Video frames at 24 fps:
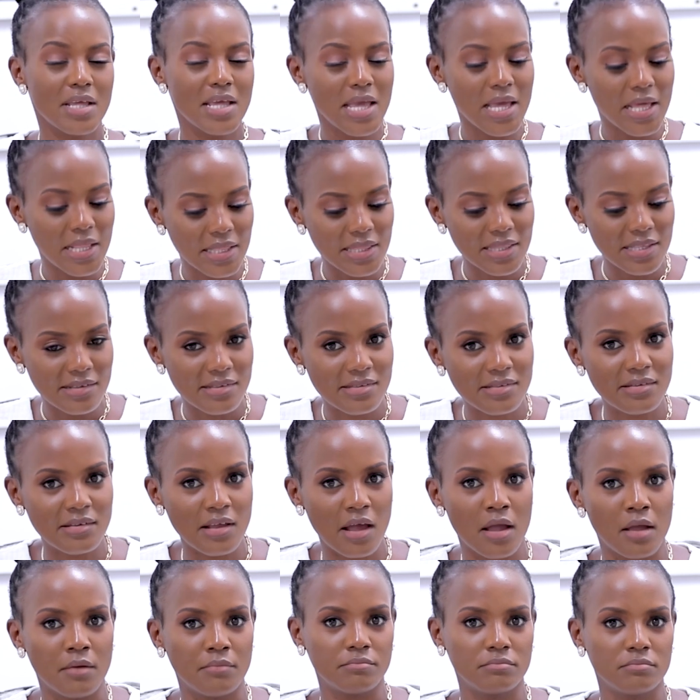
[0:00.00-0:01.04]

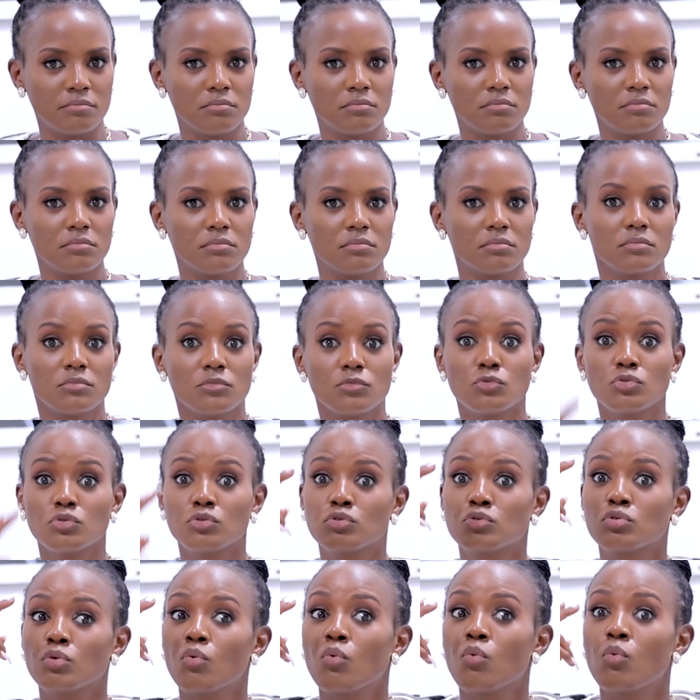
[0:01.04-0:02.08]

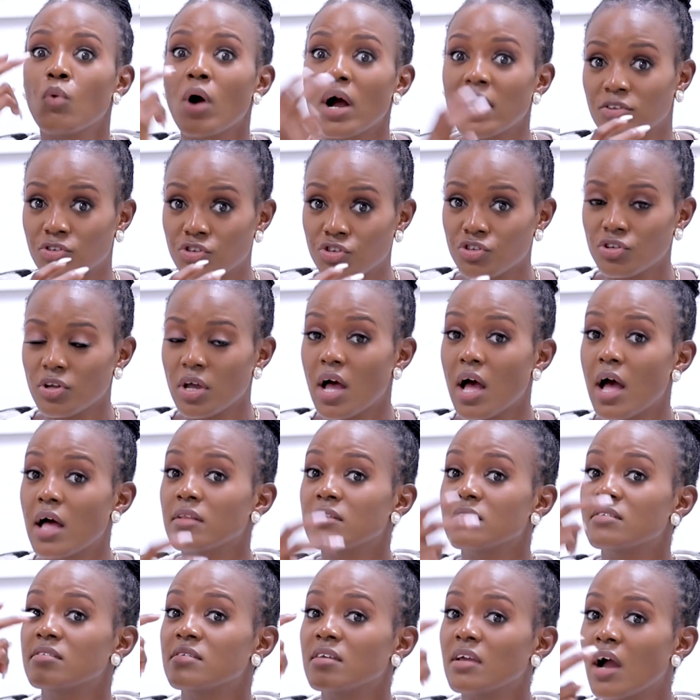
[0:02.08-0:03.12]
to watch
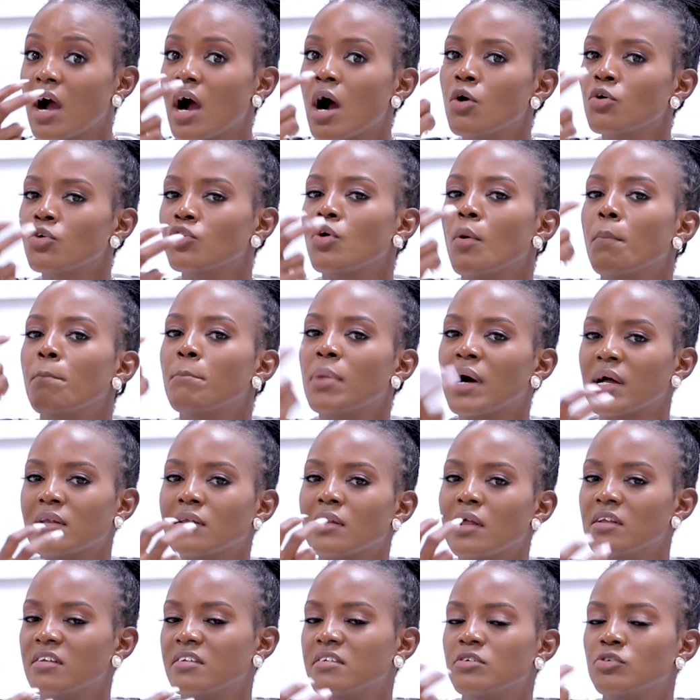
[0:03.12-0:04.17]
and see how your
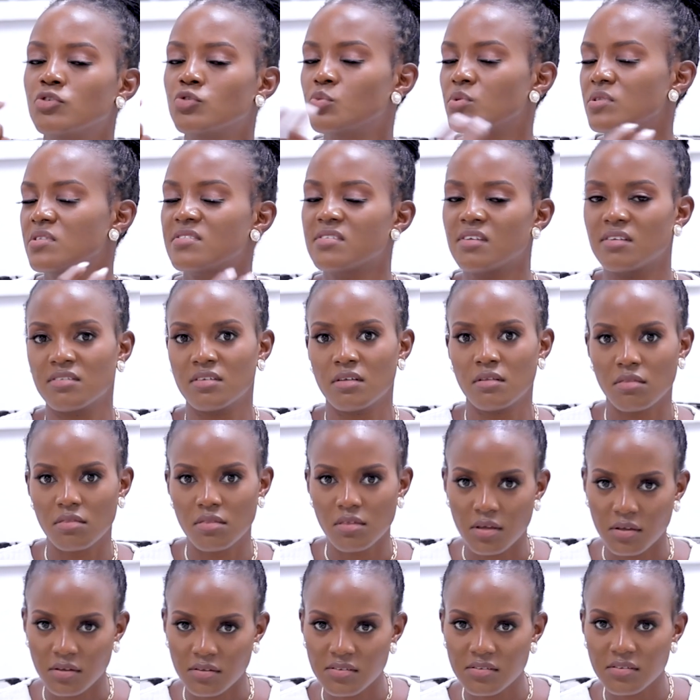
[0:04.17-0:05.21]
partner deals with certain
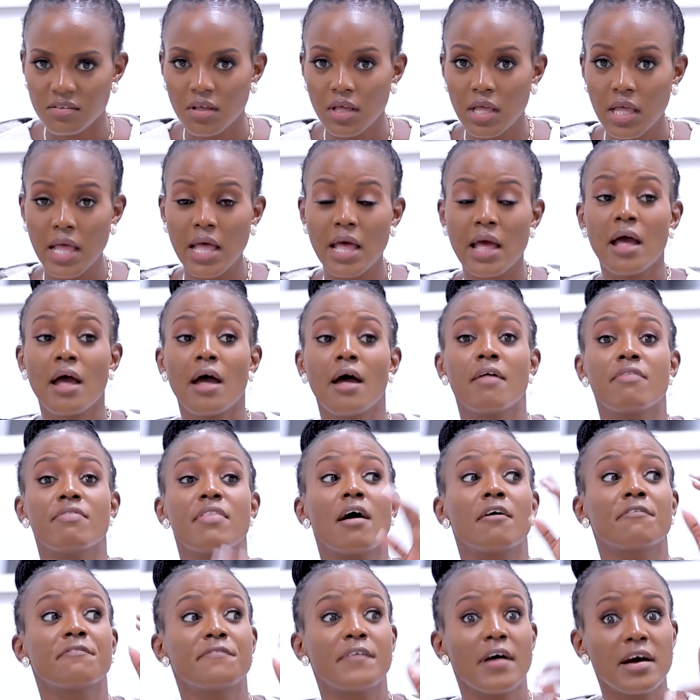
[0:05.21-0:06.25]
things.
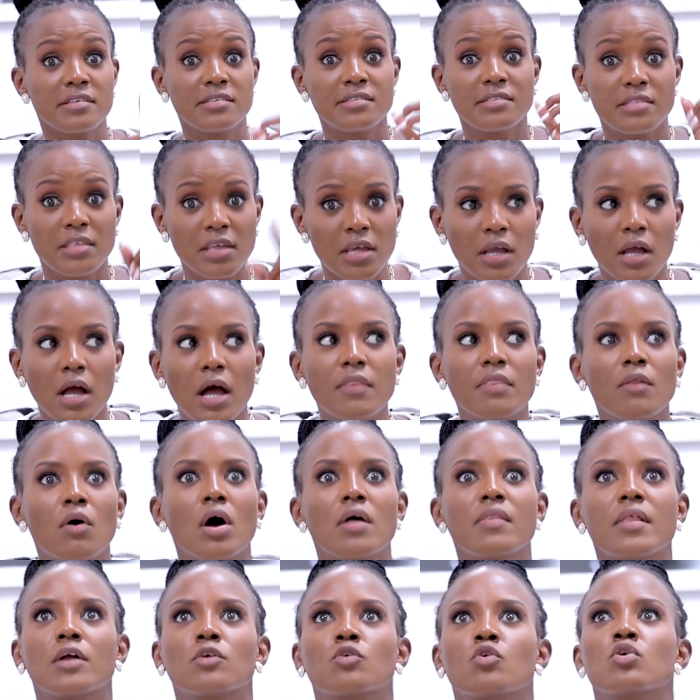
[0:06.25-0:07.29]
The first thing, and the
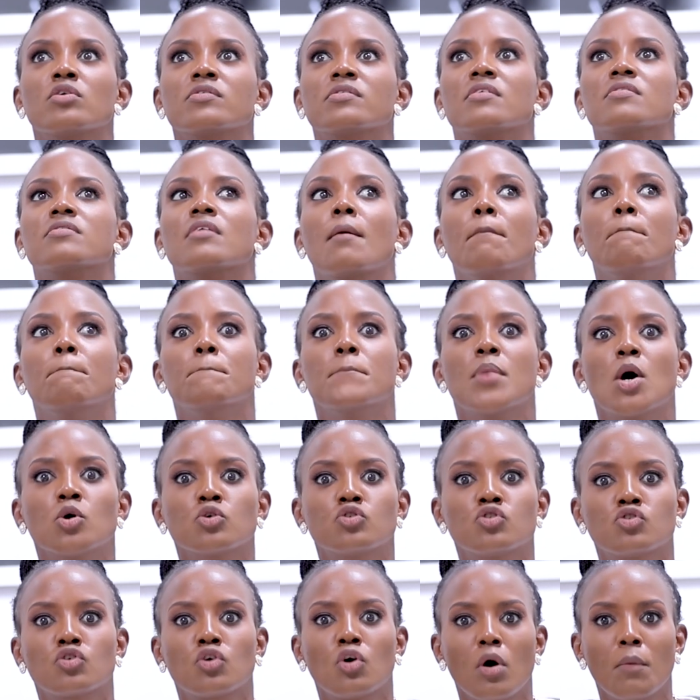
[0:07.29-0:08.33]
one that causes the
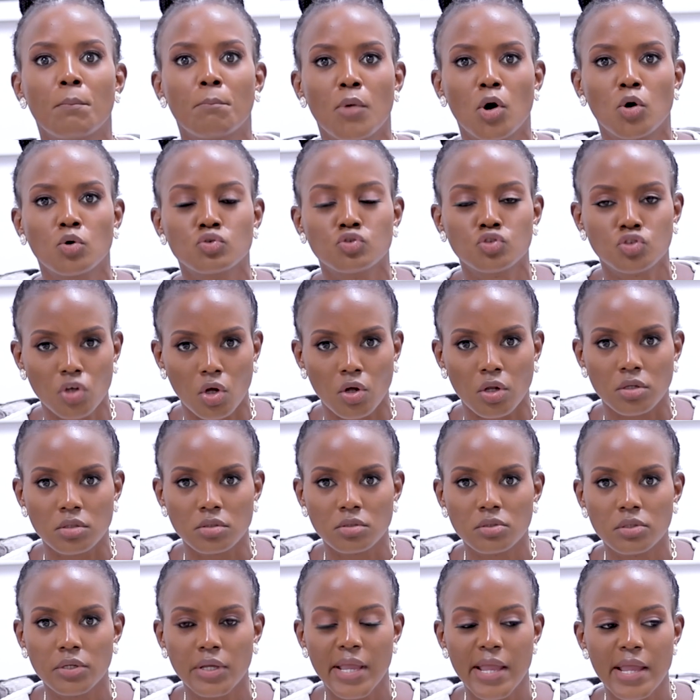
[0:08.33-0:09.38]
most commotion
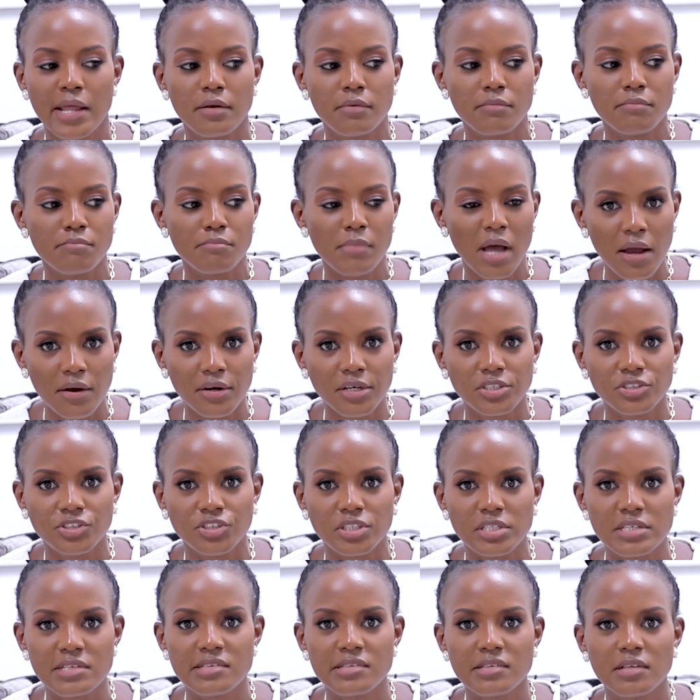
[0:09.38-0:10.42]
in
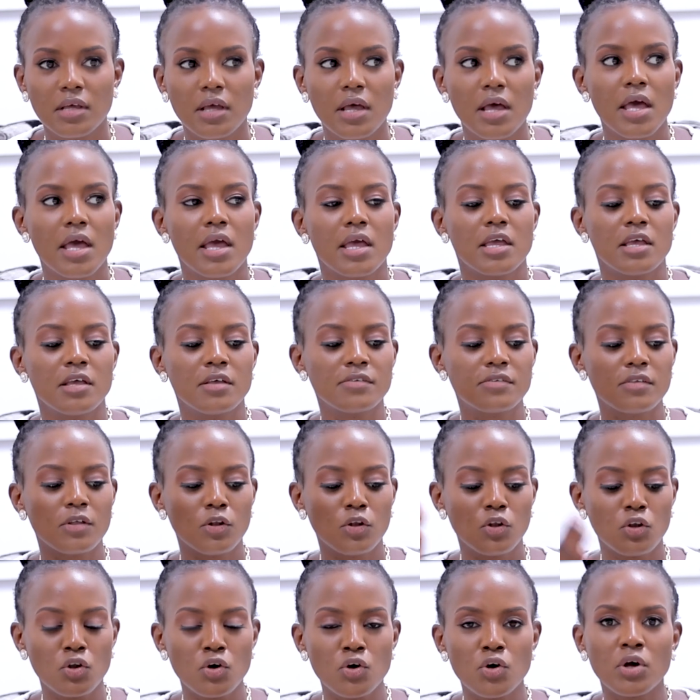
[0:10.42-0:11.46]
marriages, is
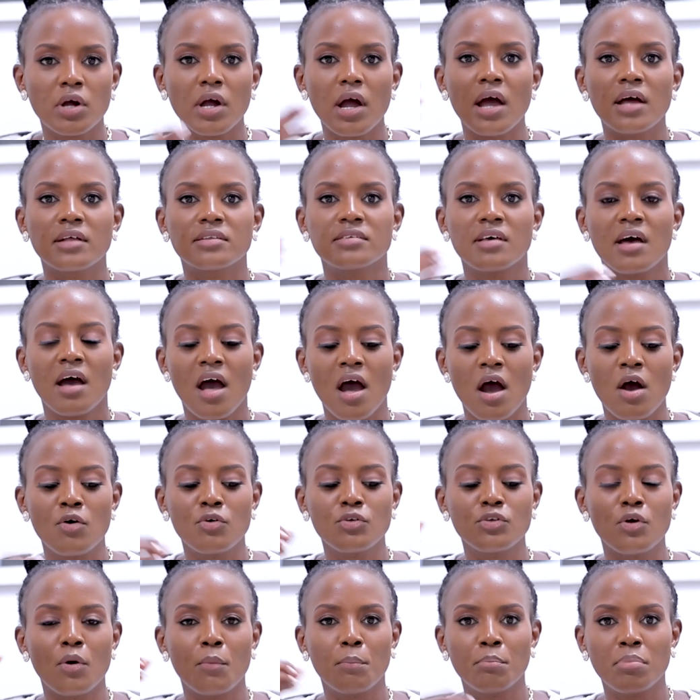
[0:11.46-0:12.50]
look at
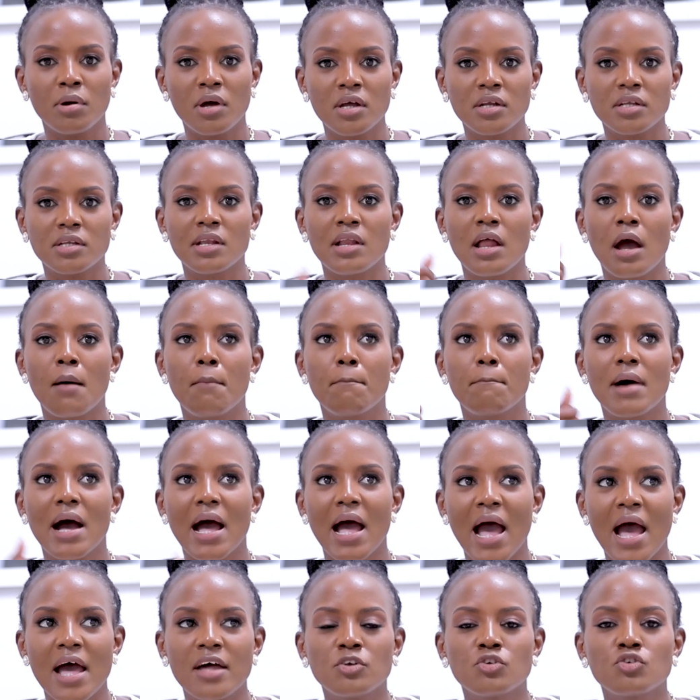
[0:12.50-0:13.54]
how your partner
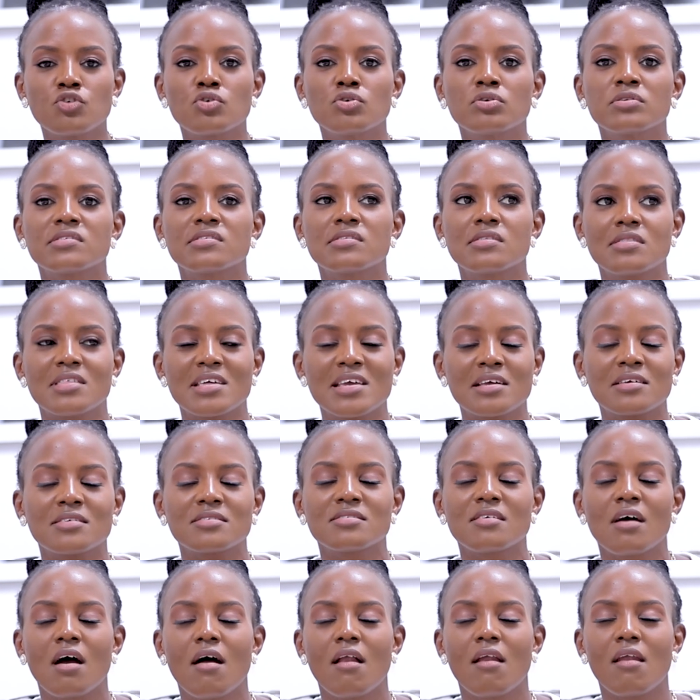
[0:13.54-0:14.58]
handles
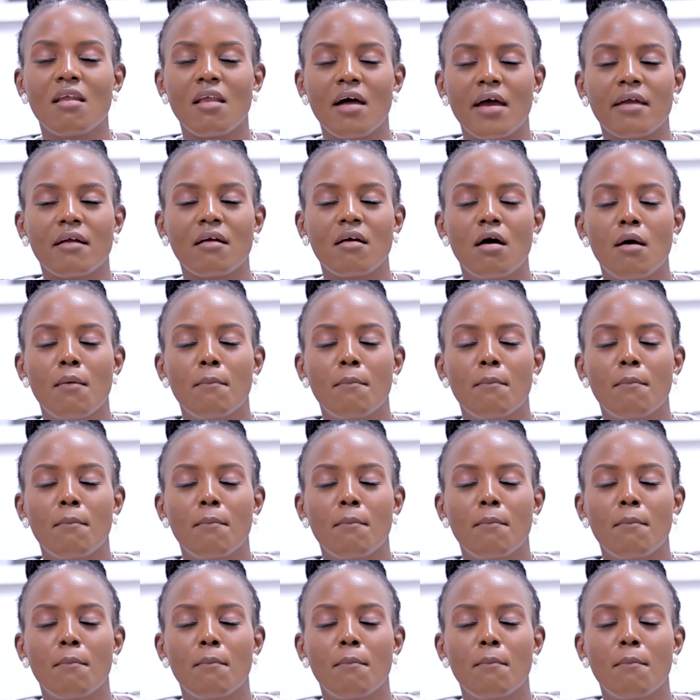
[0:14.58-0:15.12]
things like